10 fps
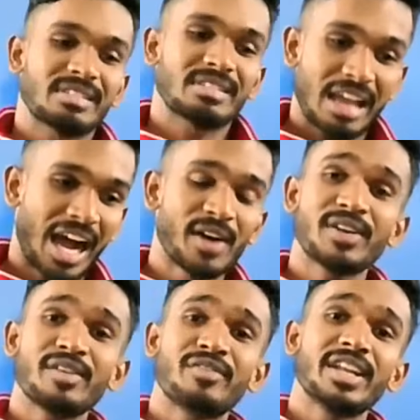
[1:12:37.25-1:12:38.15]
after
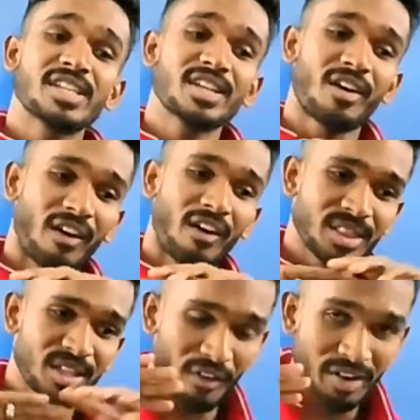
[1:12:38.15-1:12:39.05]
finishing all the
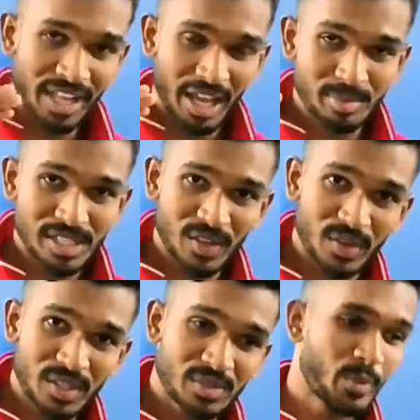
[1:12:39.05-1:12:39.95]
40
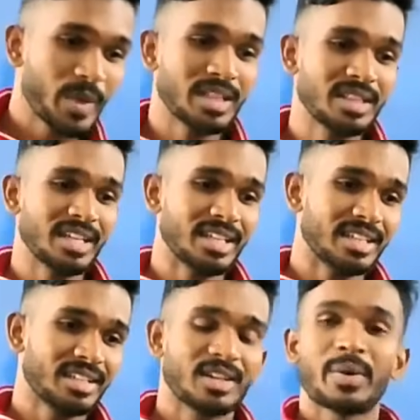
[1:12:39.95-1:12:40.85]
MCQs with the
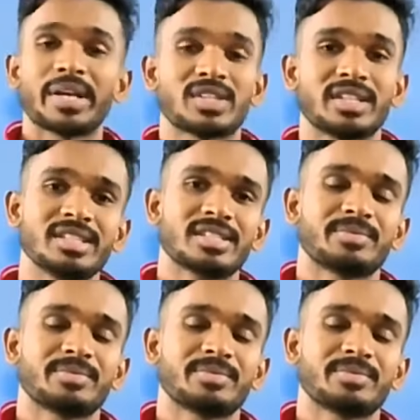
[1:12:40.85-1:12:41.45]
questions,